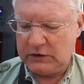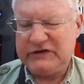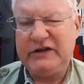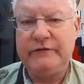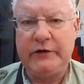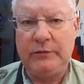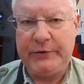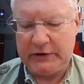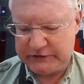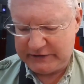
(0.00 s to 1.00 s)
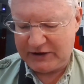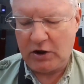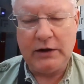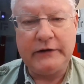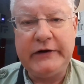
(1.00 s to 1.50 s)
See, in Philippines they
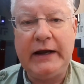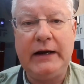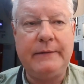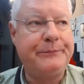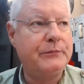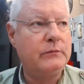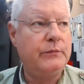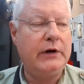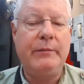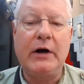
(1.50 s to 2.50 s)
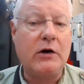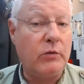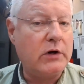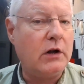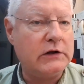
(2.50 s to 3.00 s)
call it dating, but in America
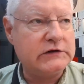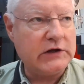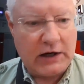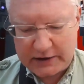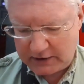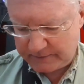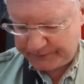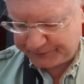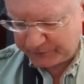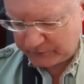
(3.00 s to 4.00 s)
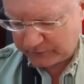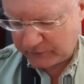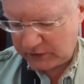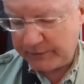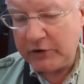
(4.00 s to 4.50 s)
we call it stalking.
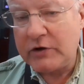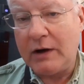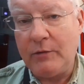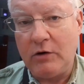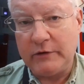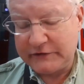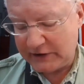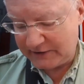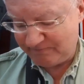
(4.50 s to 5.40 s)
When you come home, it's like,